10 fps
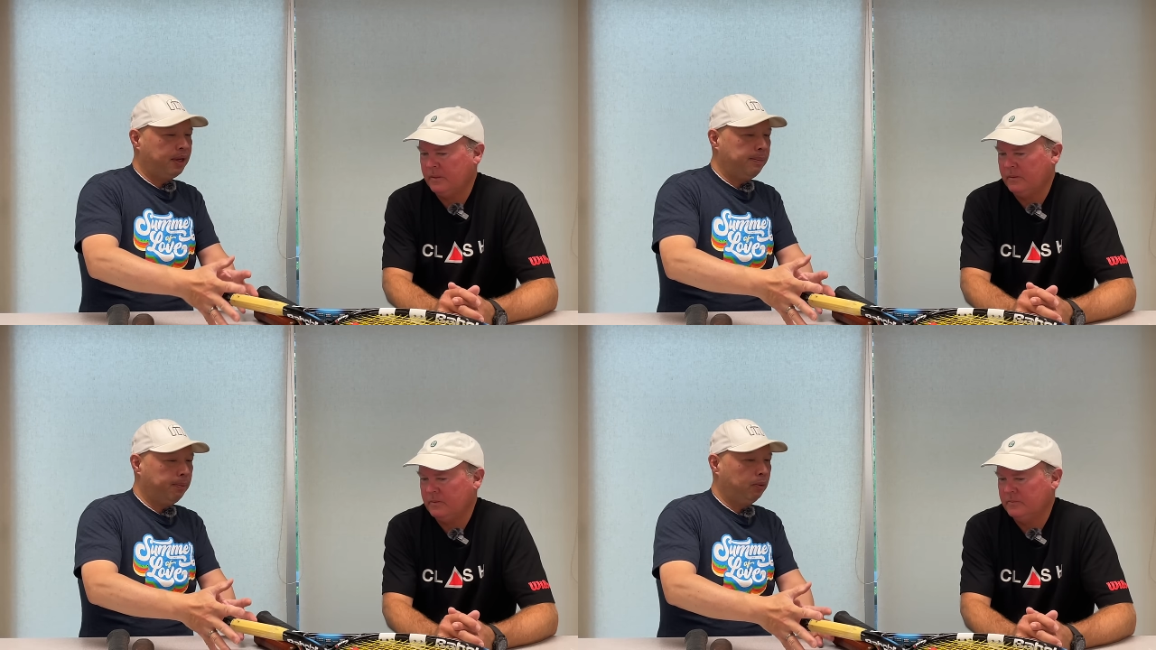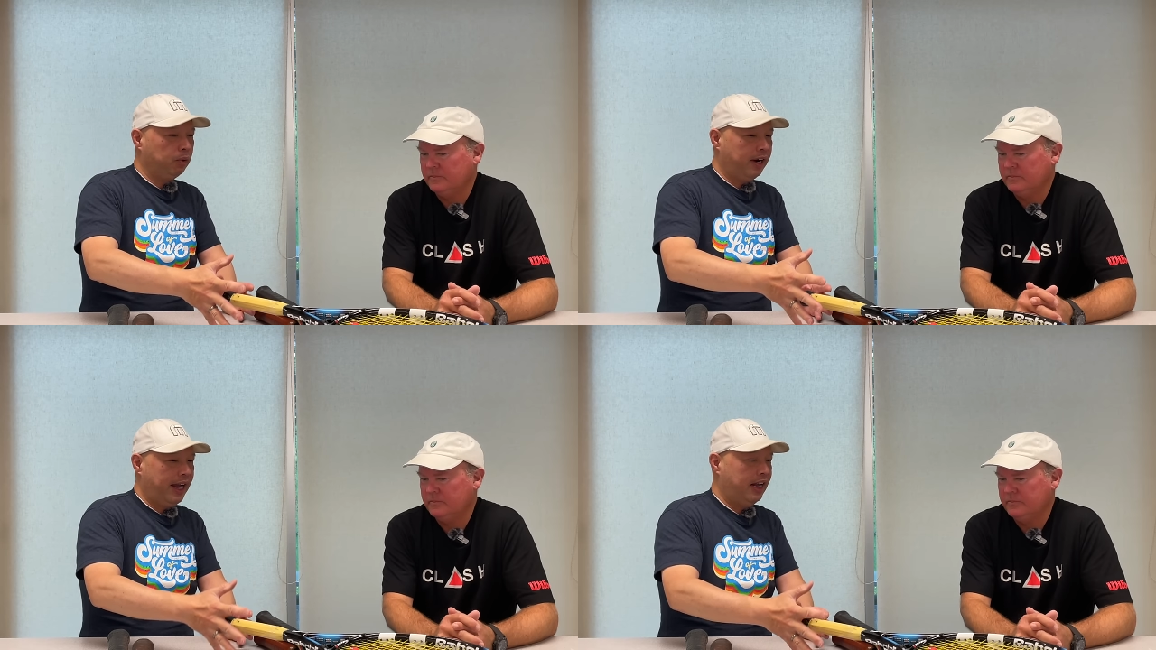Speaker 1: people
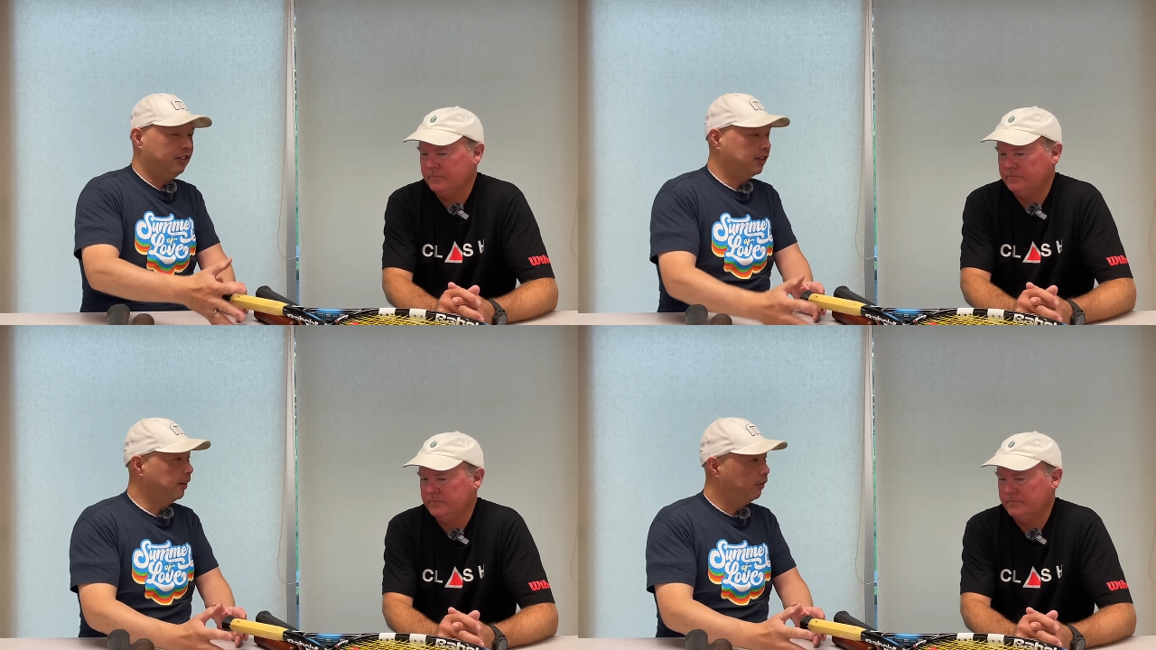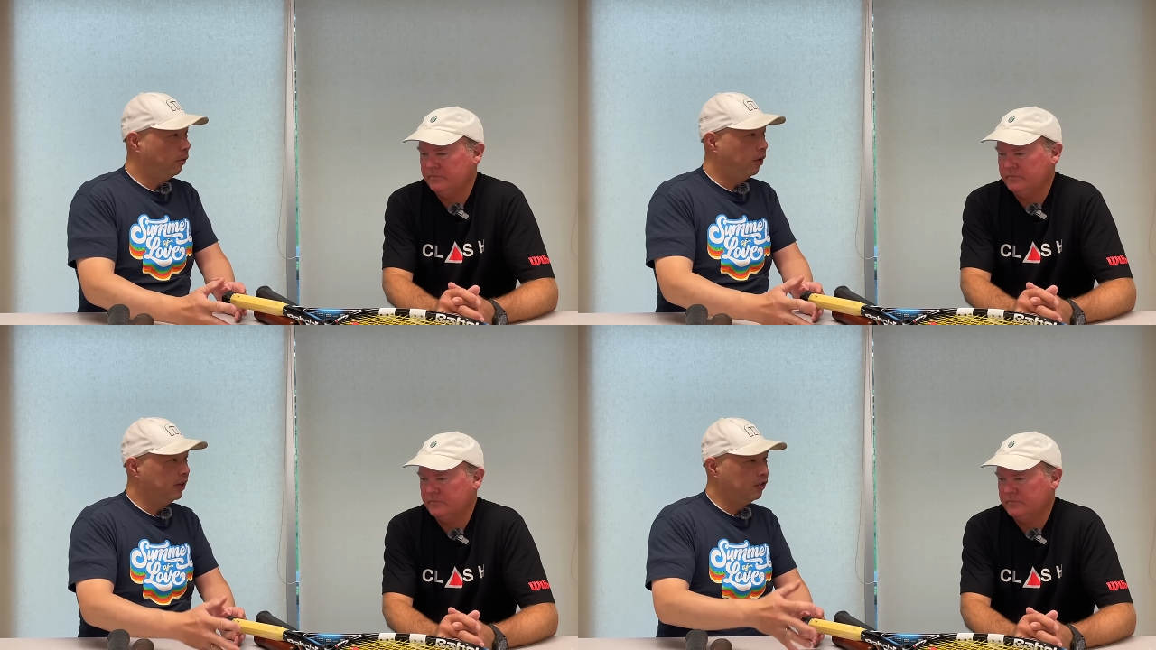were asking
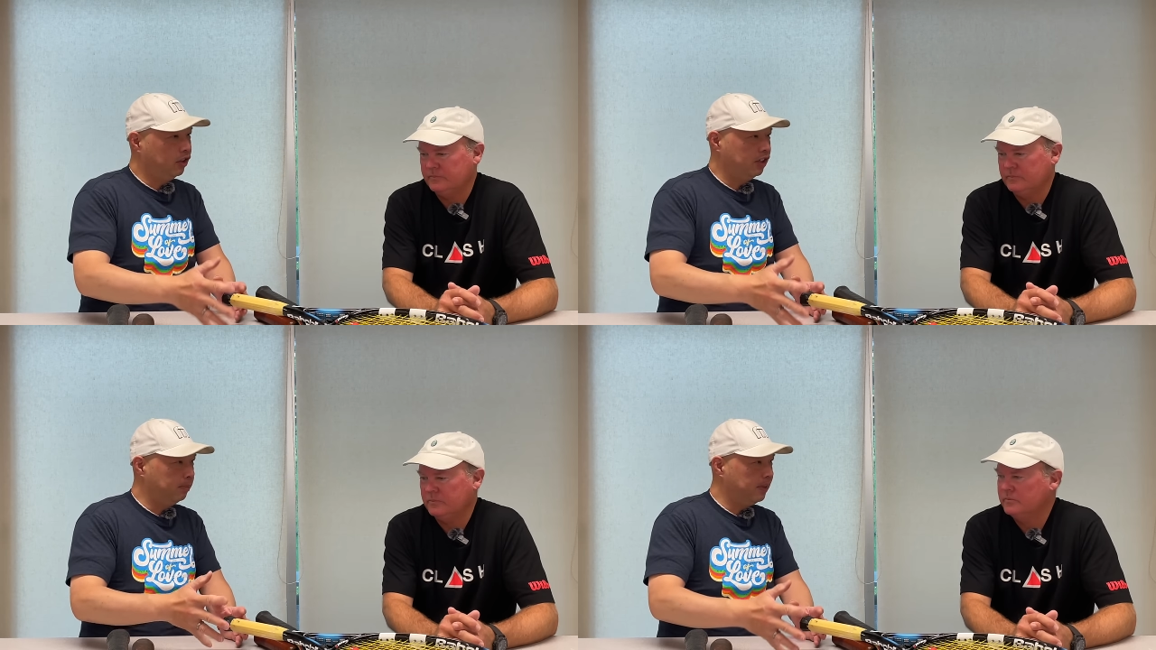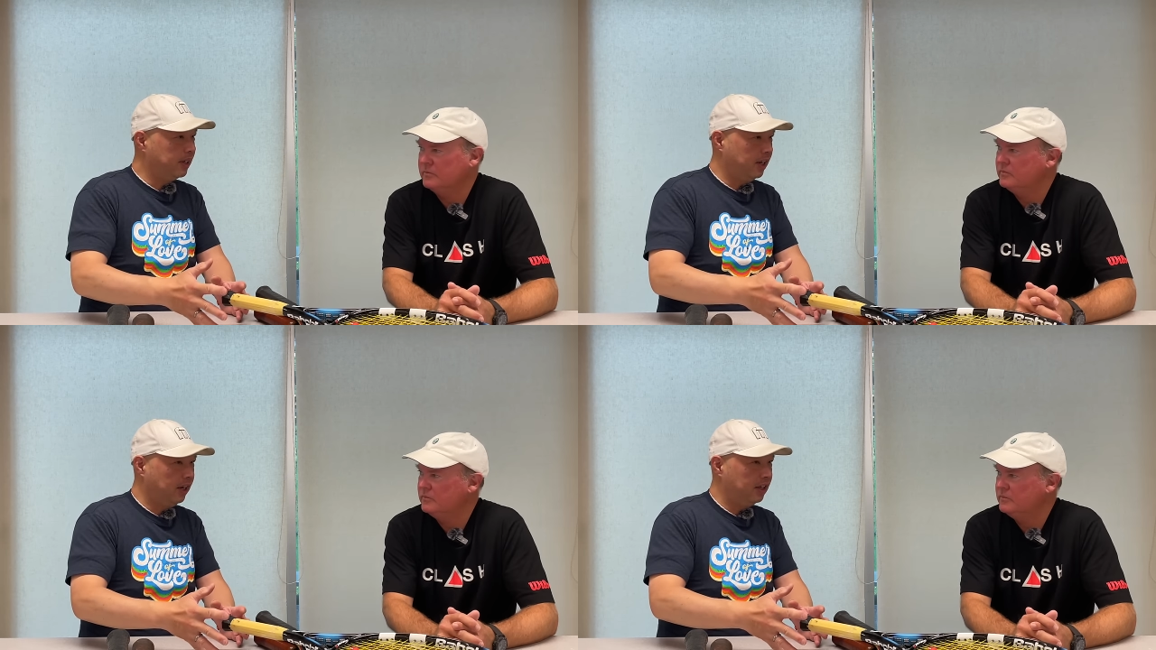for it just
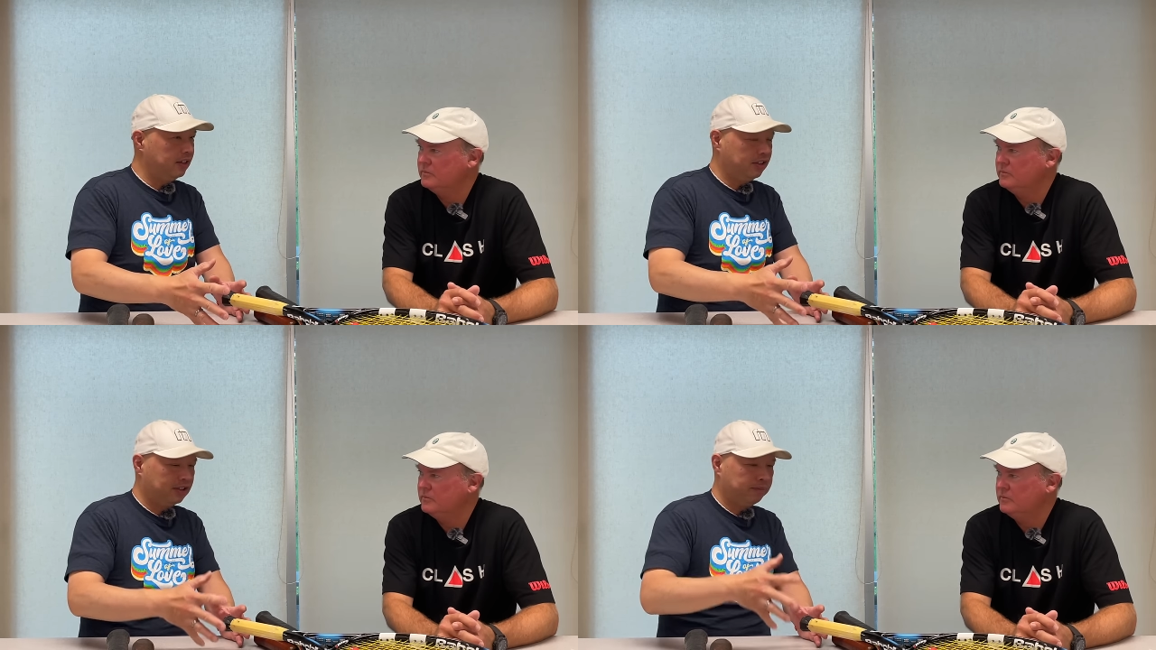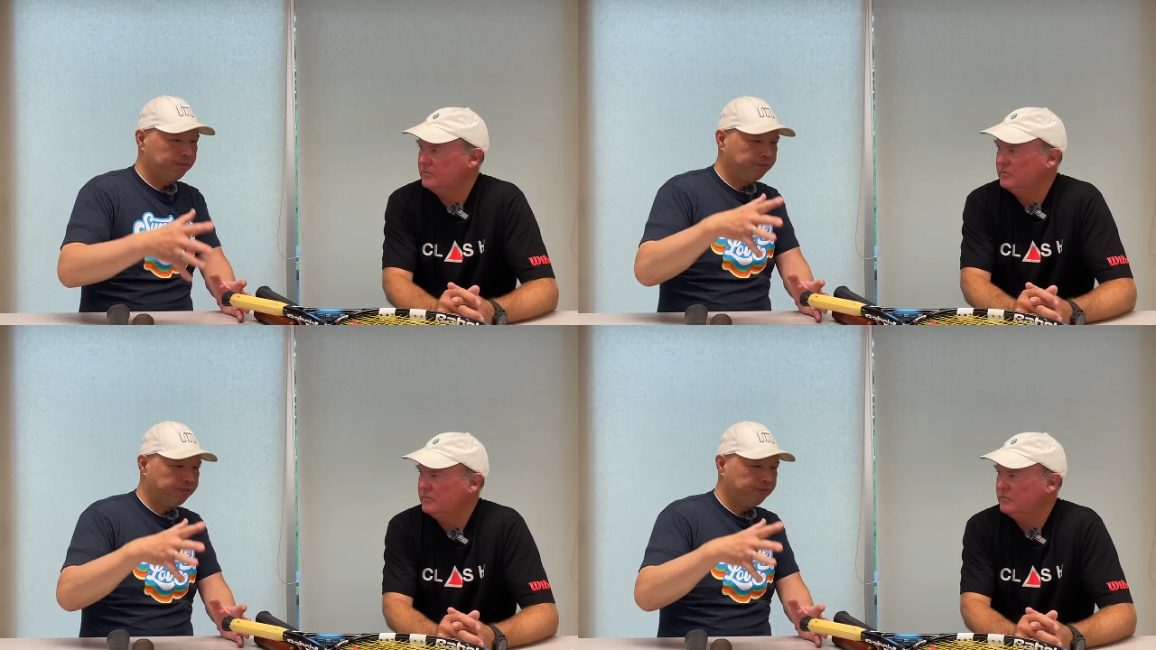because